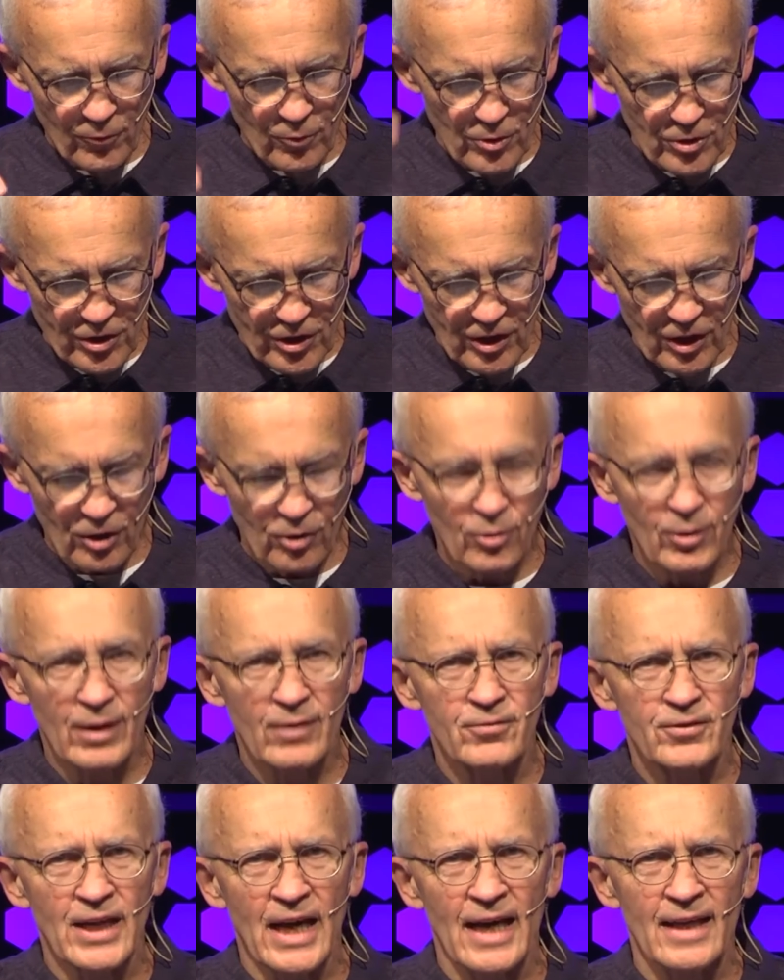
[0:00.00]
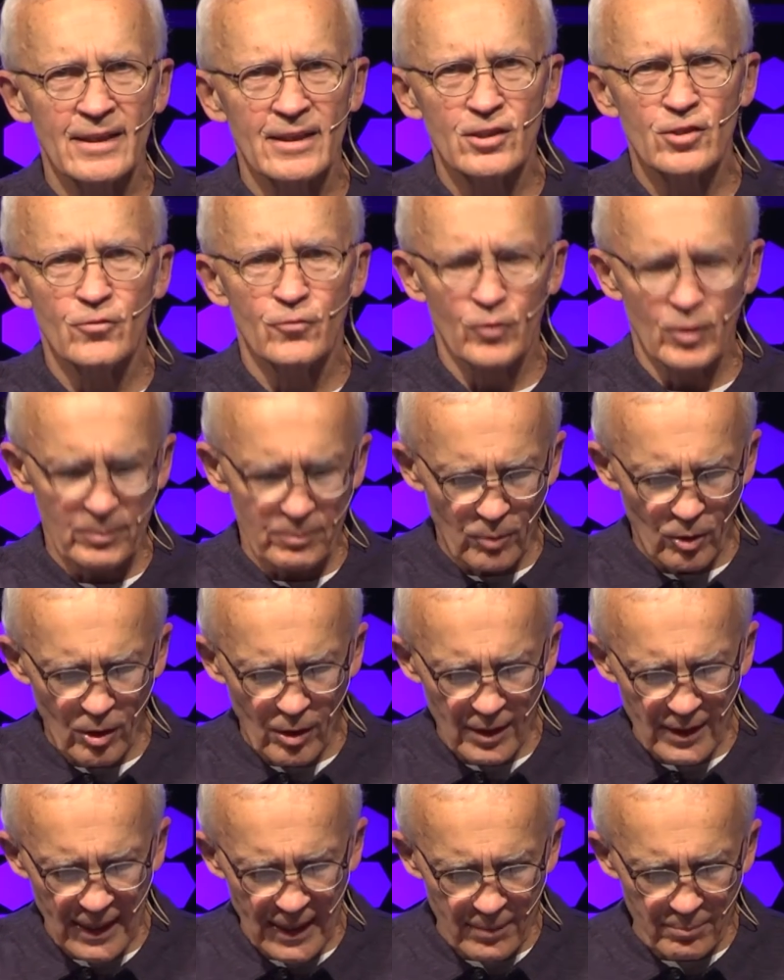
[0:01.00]
first year of college
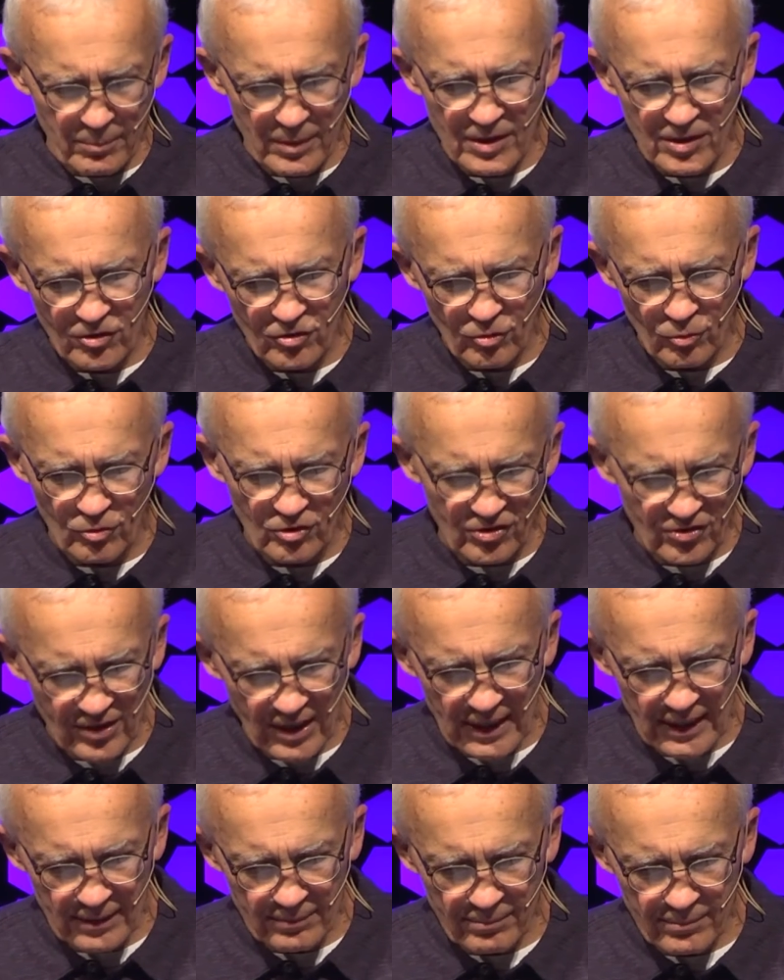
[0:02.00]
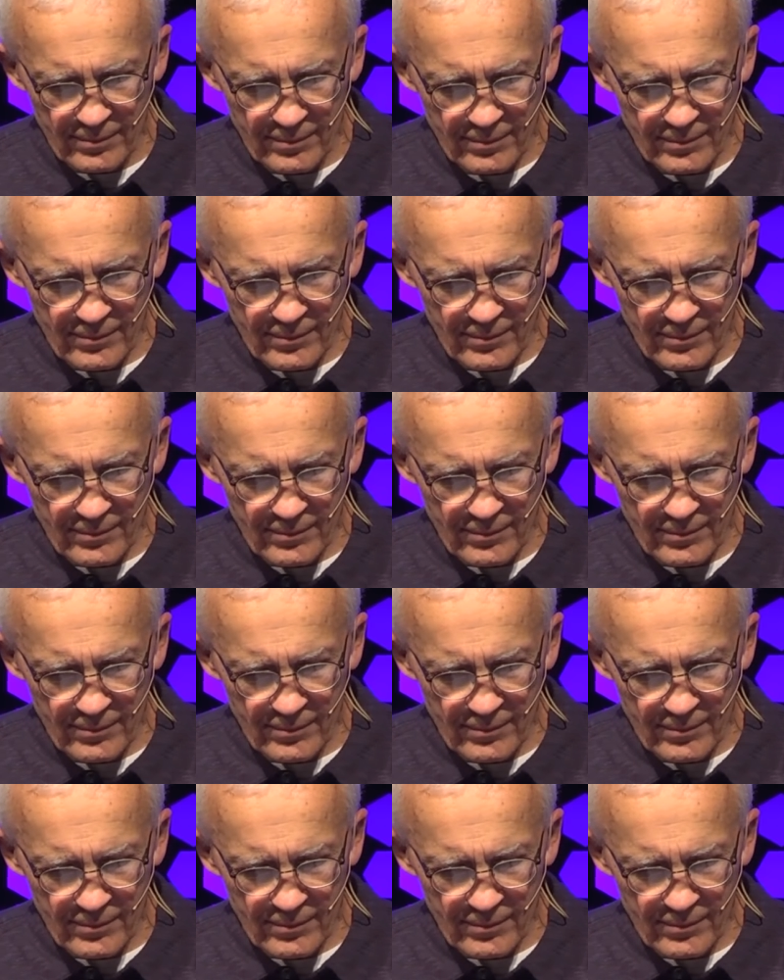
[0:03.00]
football at Minnesota State.